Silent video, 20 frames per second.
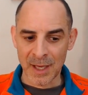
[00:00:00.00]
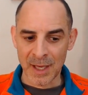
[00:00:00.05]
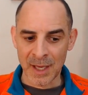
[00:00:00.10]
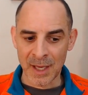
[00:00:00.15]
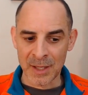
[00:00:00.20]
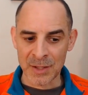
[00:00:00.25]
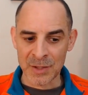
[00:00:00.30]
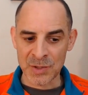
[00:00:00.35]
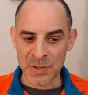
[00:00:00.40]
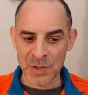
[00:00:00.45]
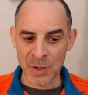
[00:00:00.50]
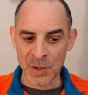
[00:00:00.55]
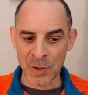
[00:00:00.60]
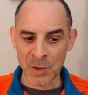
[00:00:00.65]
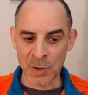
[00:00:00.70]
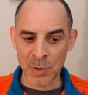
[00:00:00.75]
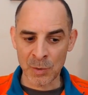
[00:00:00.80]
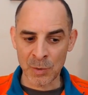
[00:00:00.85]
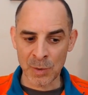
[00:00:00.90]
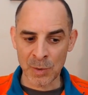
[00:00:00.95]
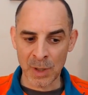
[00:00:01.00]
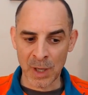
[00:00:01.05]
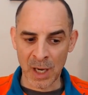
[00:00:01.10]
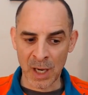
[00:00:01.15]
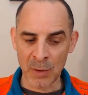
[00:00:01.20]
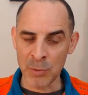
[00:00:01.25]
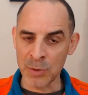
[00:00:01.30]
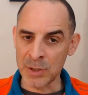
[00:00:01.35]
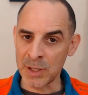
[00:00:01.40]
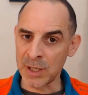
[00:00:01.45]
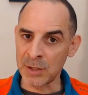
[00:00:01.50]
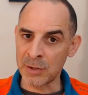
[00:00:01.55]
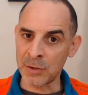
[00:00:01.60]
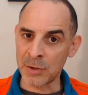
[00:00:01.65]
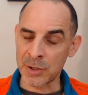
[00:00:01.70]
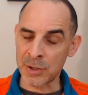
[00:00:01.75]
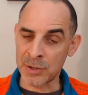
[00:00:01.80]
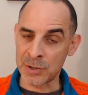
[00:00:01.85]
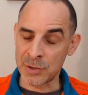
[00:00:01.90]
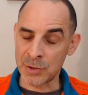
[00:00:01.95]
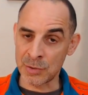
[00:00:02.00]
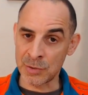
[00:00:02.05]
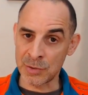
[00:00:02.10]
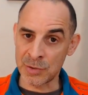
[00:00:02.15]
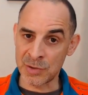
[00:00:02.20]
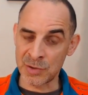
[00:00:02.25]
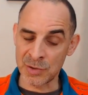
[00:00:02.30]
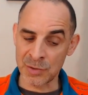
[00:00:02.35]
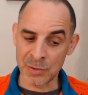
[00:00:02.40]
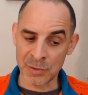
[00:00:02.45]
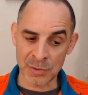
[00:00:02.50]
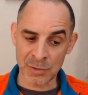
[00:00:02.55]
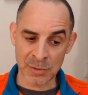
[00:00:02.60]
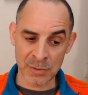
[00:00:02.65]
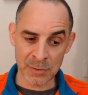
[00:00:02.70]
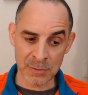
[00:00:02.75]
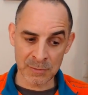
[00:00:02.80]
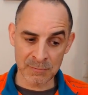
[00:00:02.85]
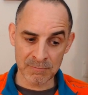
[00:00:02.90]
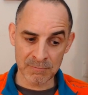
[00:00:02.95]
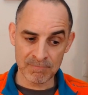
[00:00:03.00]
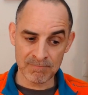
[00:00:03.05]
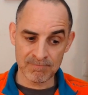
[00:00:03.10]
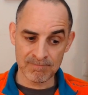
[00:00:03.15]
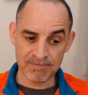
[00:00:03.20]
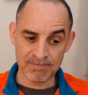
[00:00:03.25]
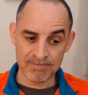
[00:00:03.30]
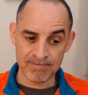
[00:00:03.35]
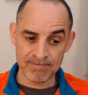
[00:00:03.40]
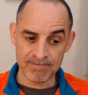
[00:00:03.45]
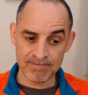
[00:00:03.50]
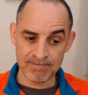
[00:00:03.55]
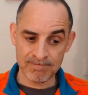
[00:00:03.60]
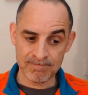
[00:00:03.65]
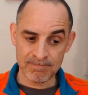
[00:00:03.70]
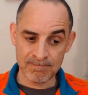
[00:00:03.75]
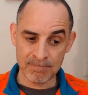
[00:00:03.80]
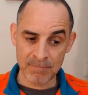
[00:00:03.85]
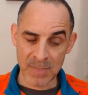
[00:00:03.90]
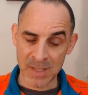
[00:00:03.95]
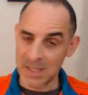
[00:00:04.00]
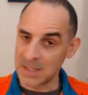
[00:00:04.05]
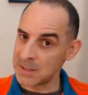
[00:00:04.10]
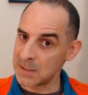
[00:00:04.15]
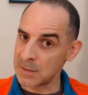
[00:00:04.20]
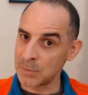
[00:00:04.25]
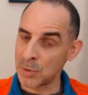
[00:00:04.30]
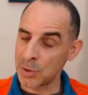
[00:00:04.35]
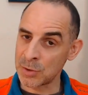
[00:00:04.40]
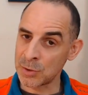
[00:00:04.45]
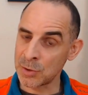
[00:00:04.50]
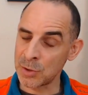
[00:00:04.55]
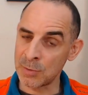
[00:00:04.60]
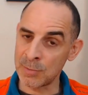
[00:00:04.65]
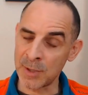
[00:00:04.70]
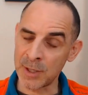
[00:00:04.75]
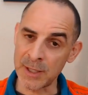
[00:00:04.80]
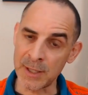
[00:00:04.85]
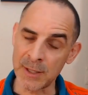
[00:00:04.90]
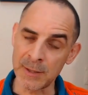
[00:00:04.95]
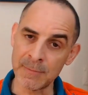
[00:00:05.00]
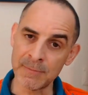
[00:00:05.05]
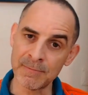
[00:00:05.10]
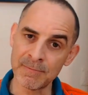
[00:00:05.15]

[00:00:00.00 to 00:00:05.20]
And so I would encourage you to listen more to your body.